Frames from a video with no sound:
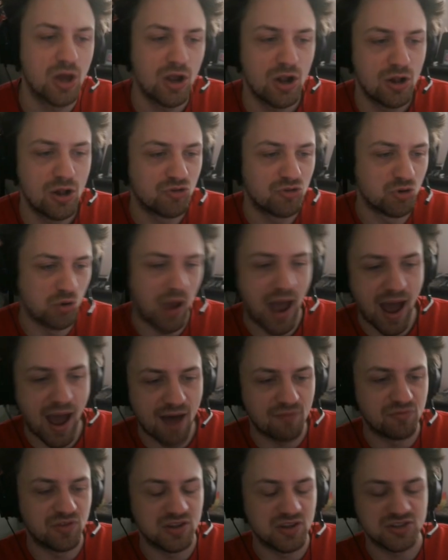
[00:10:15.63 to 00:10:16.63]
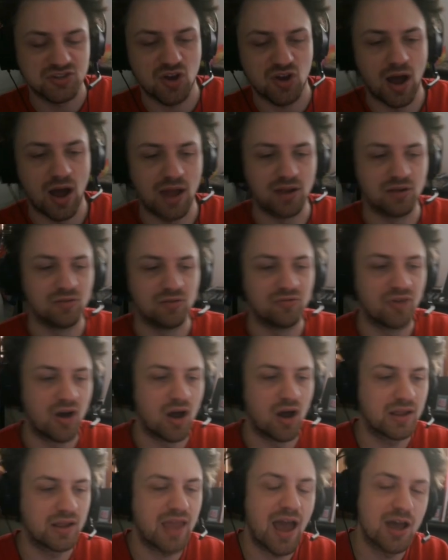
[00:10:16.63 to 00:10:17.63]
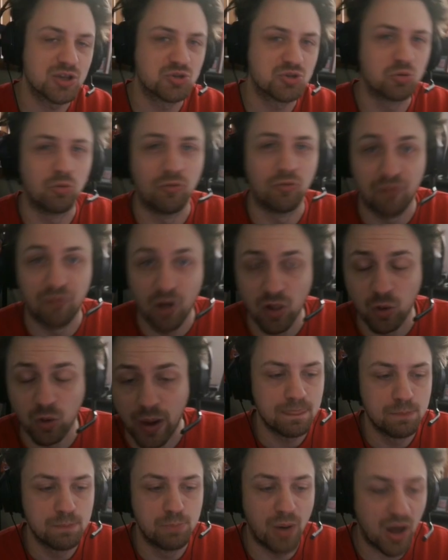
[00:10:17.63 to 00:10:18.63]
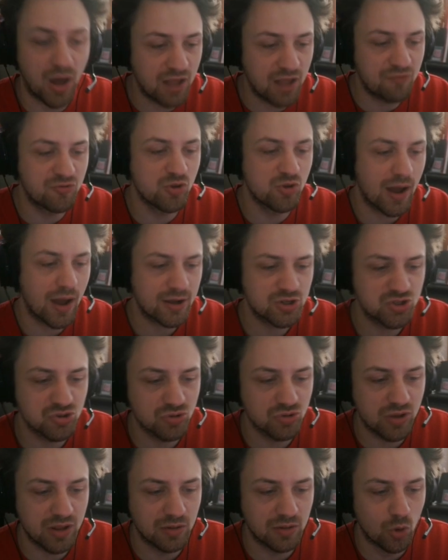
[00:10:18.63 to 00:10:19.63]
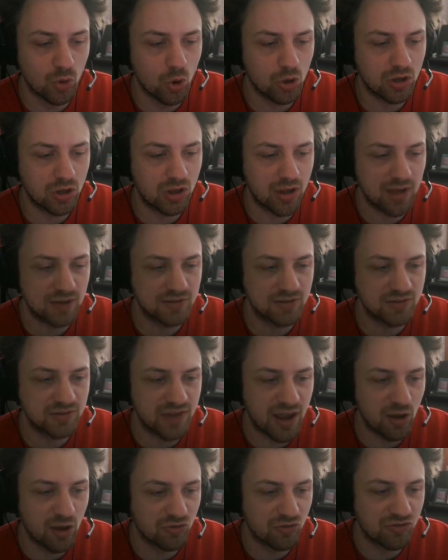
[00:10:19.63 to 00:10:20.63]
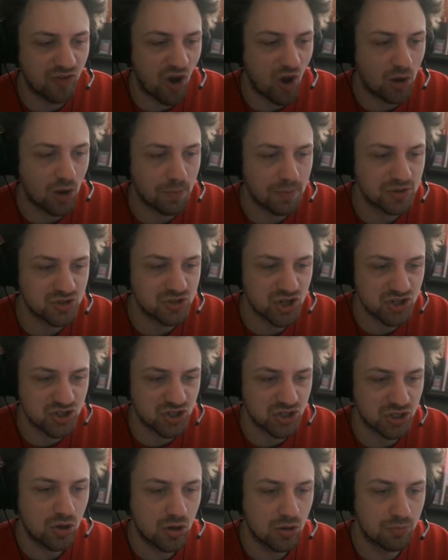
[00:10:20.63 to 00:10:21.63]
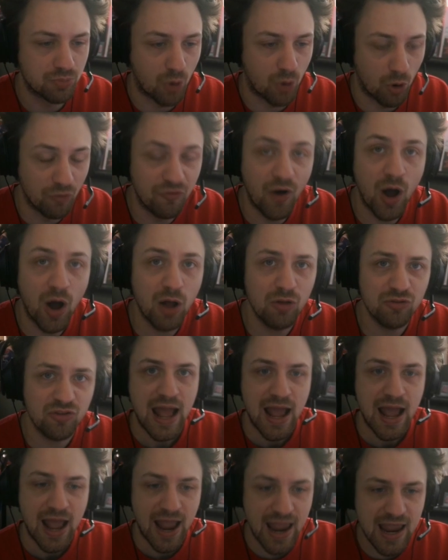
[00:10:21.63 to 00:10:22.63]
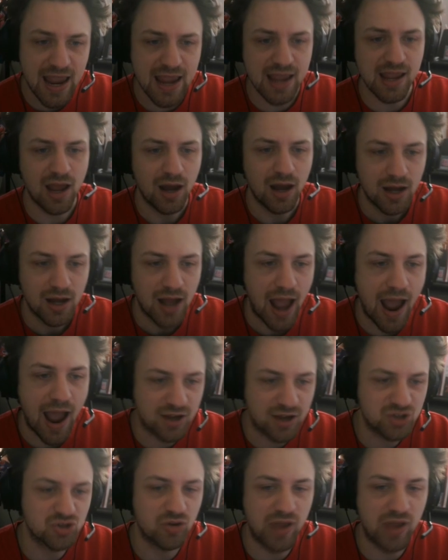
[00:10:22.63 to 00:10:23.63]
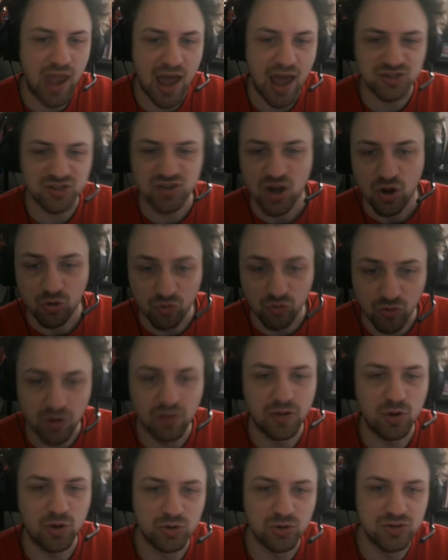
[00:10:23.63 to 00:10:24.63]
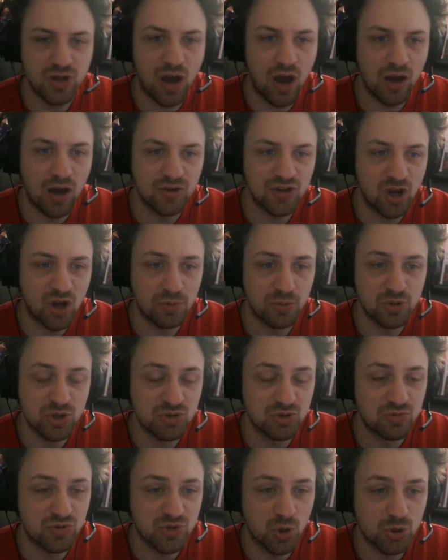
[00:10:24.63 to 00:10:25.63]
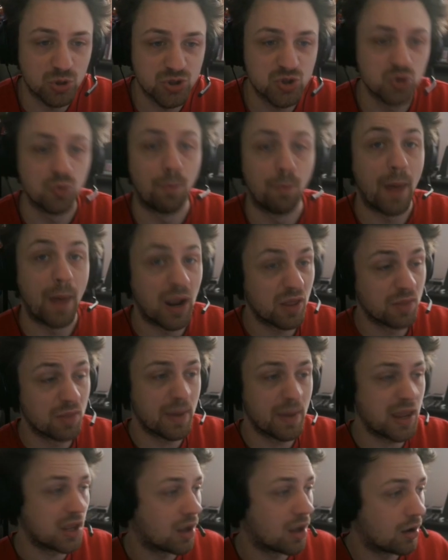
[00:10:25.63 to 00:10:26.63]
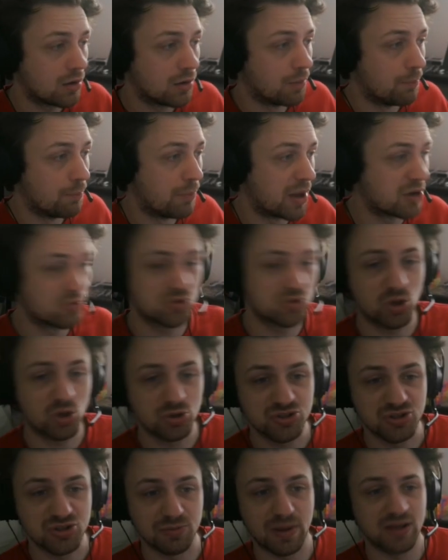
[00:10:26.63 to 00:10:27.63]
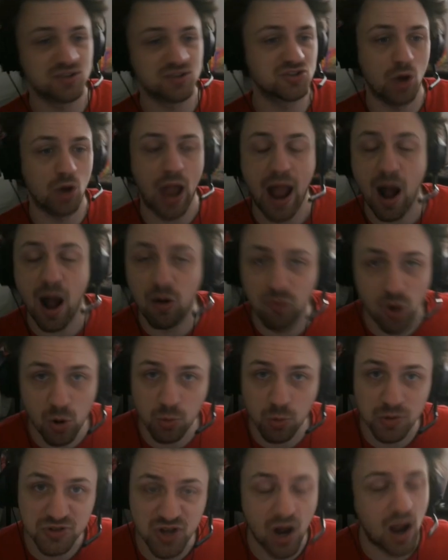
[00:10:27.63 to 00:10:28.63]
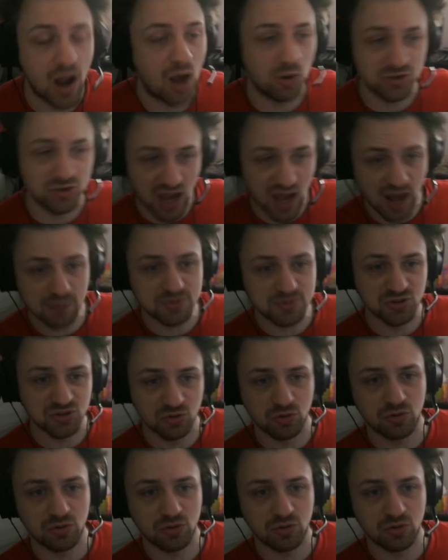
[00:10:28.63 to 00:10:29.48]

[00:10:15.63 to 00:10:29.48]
to have this kind of uh, casual following. But if you actually look into Dale's Dark Magician profiles, he actually has really good uh, Dark Magician results too. Better than me. Better results than me. So how wrong was I? I was absolutely